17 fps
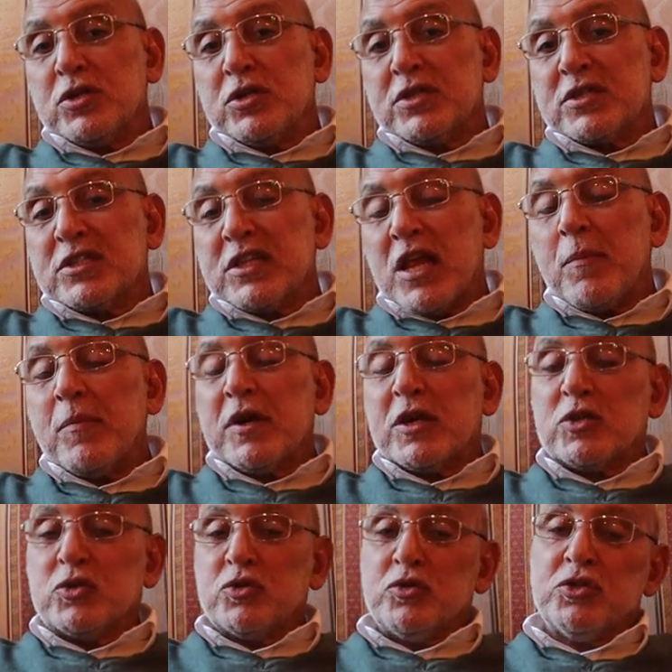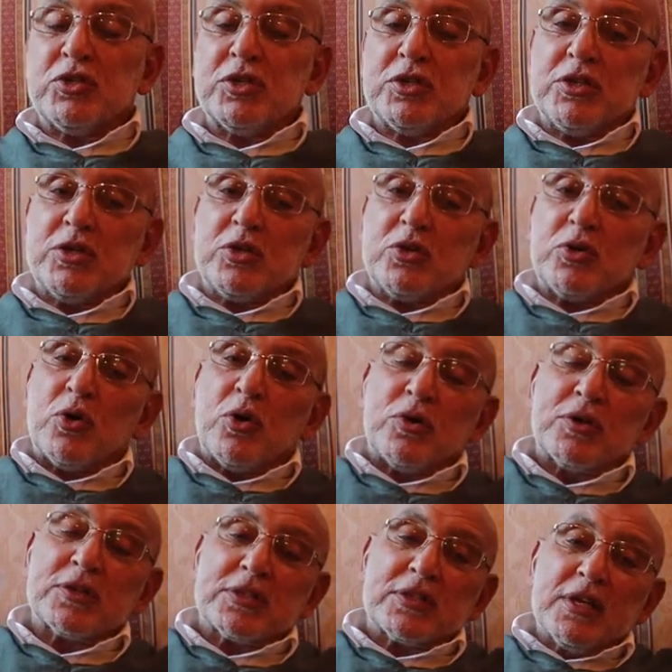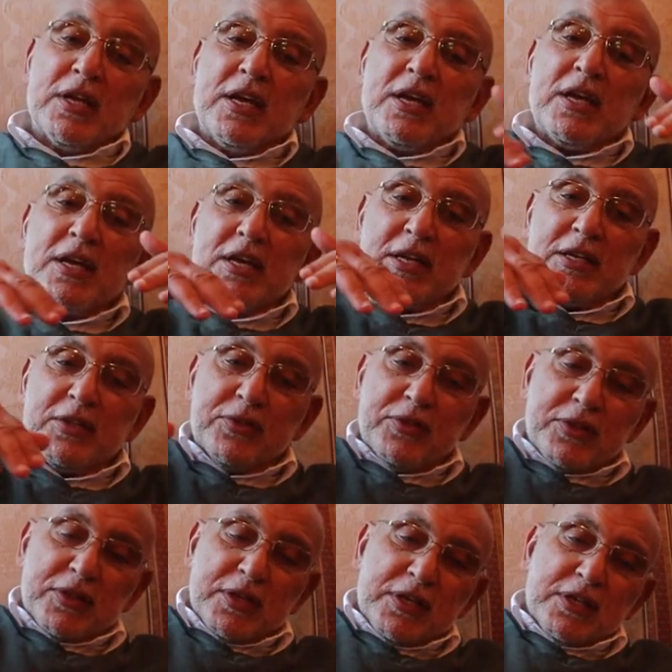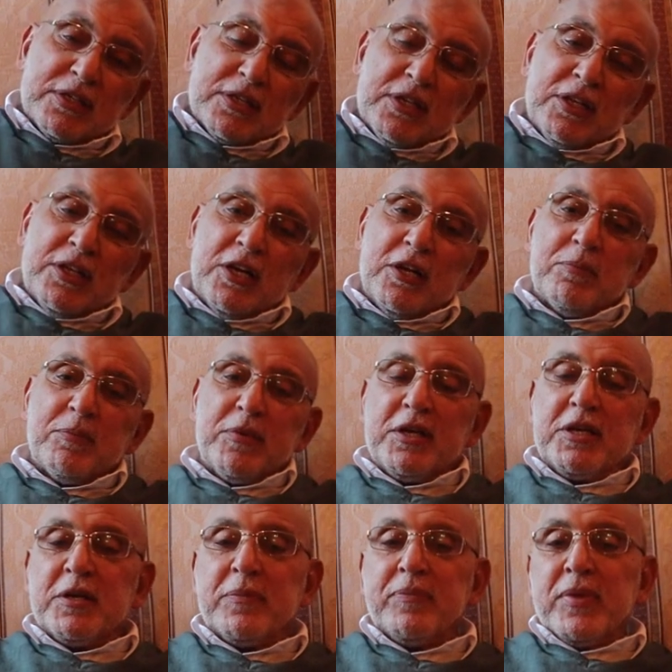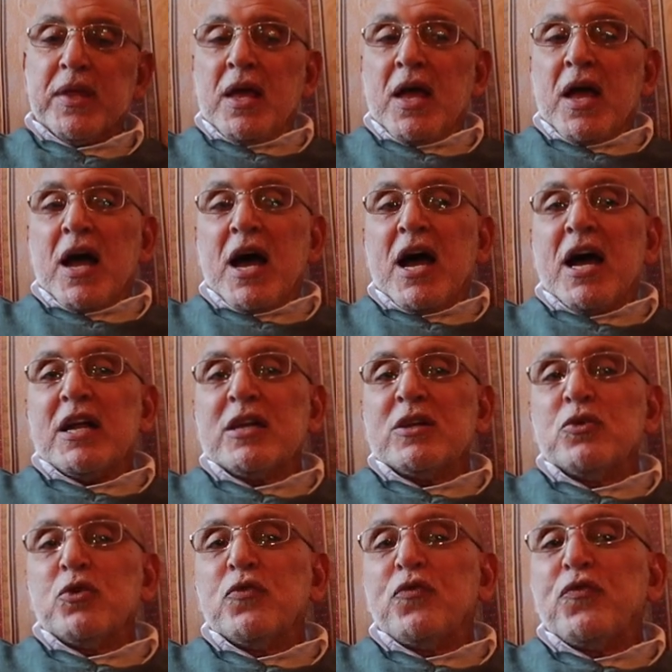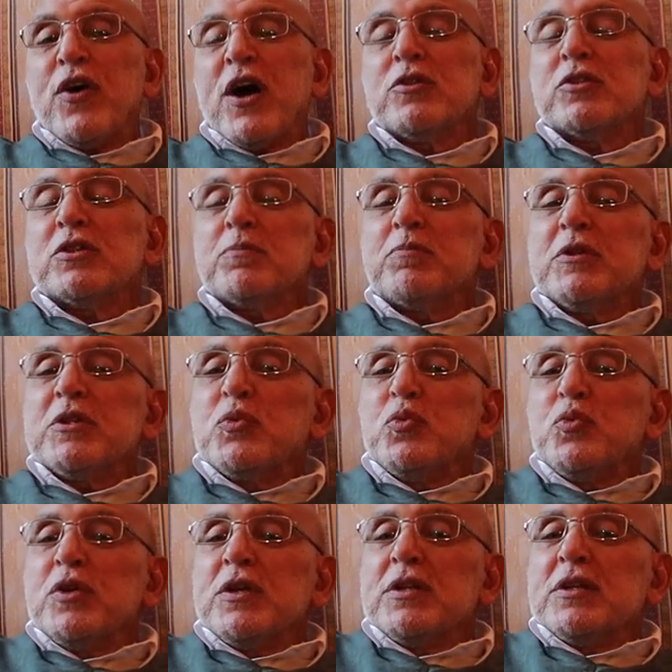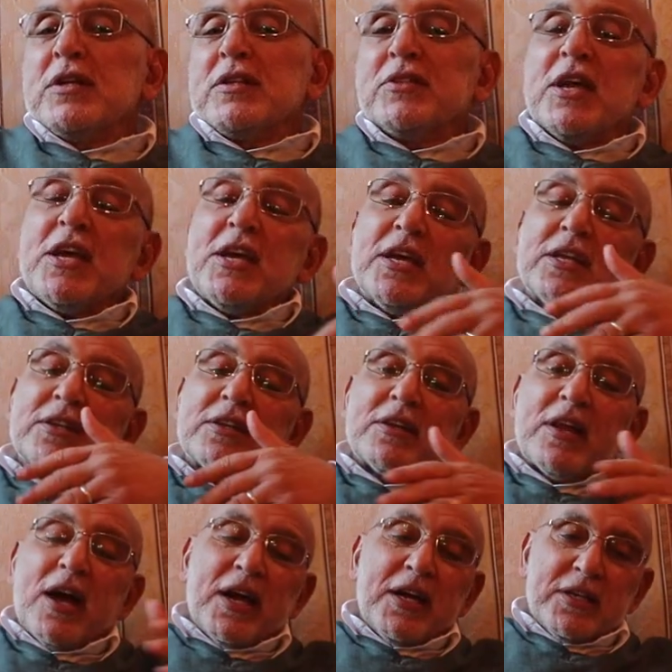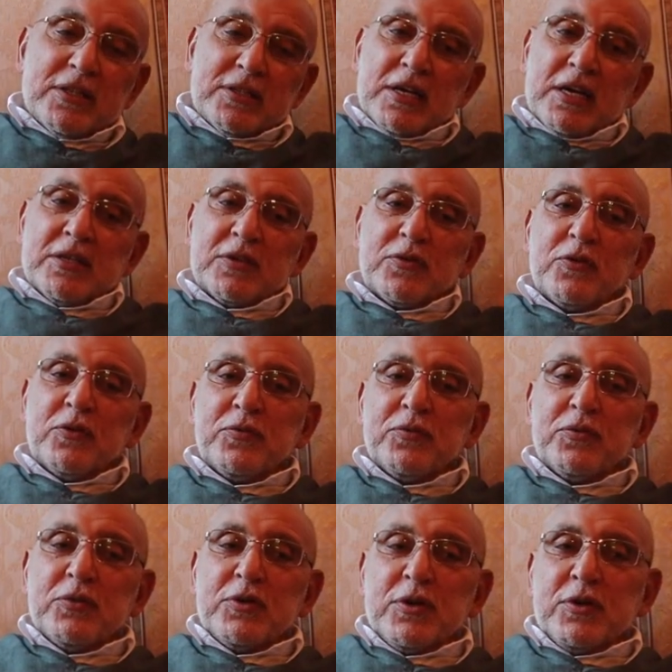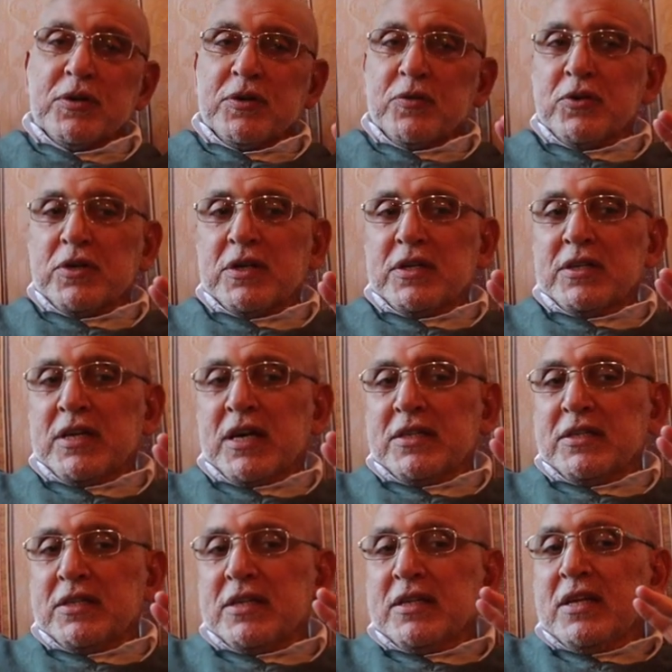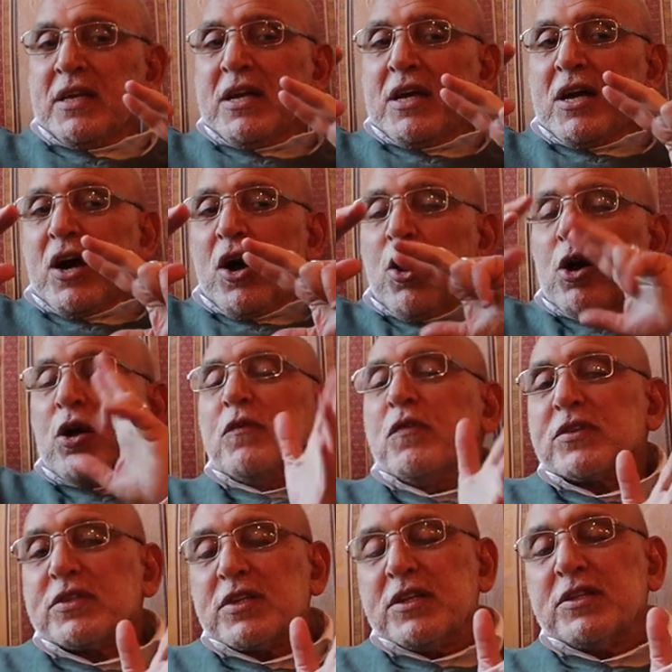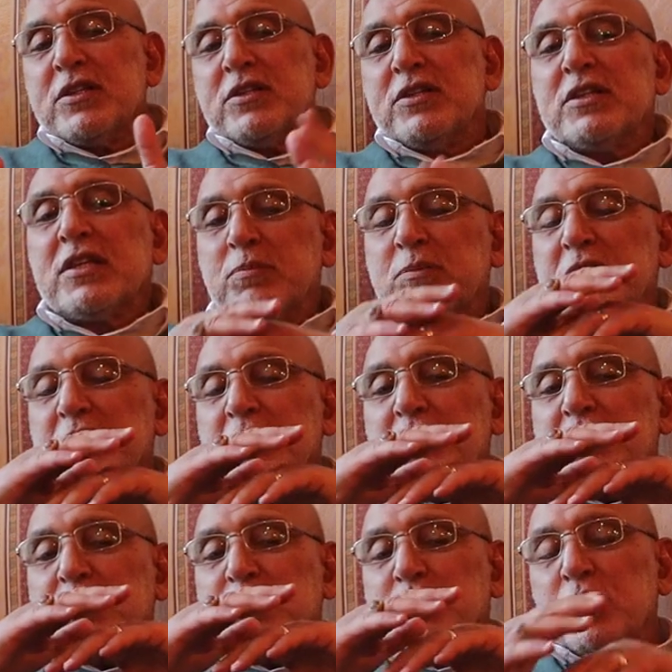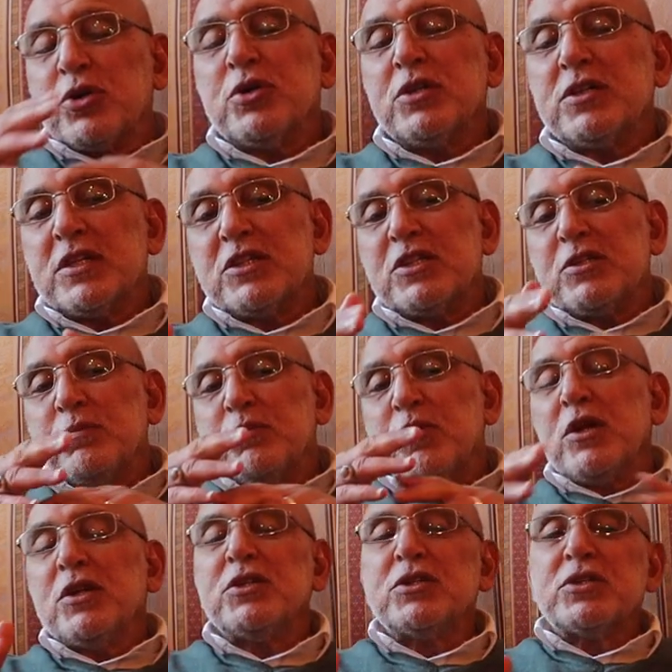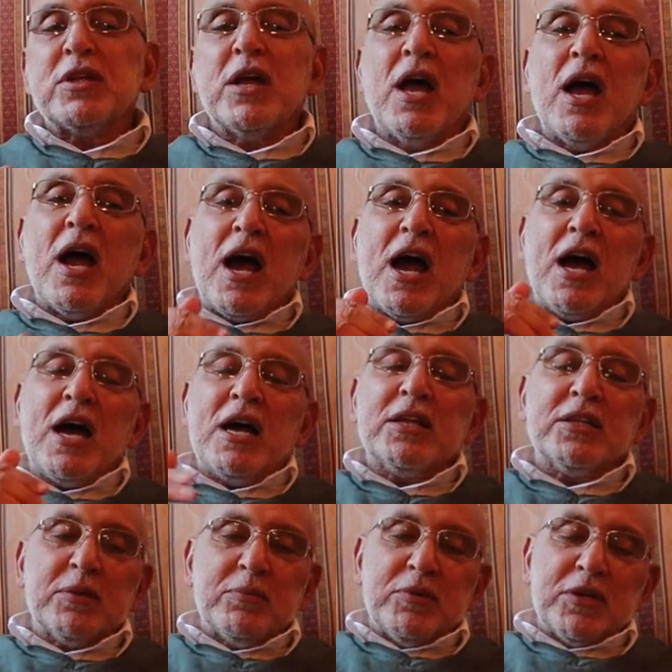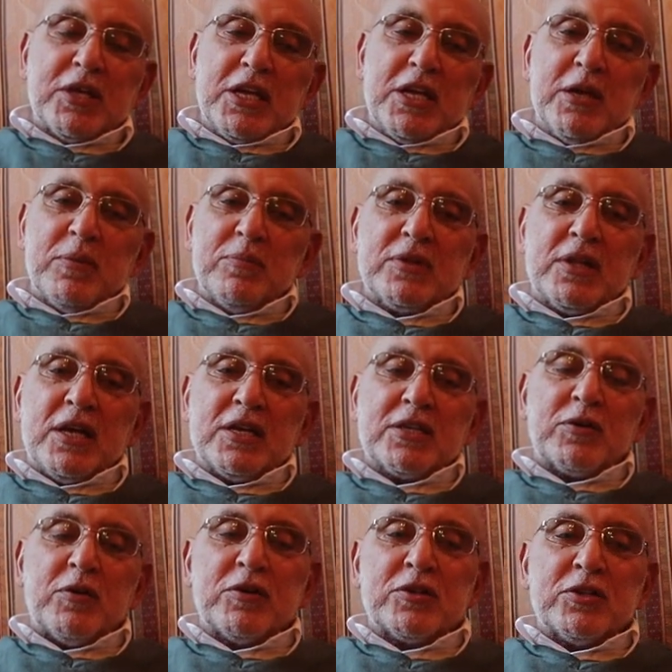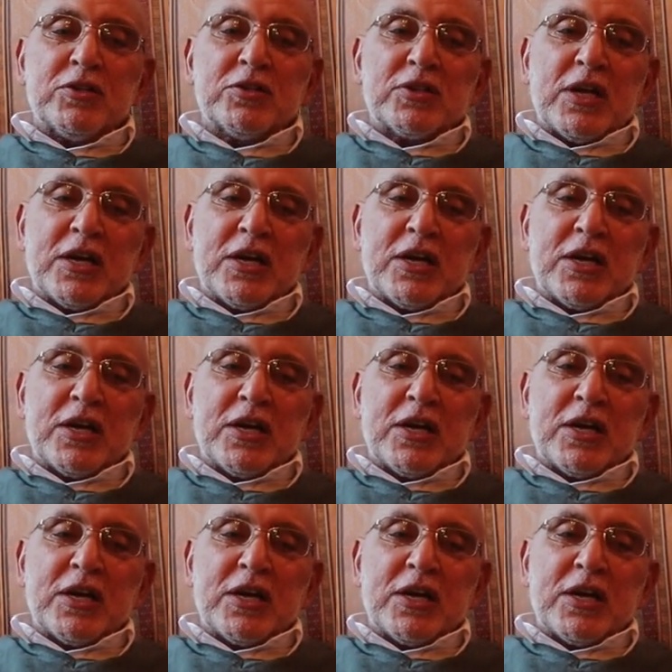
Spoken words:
Islamic judiciary courts in this Helmiya. And we found between a day and night, and all of a sudden this had been destroyed and demolished, and became like all this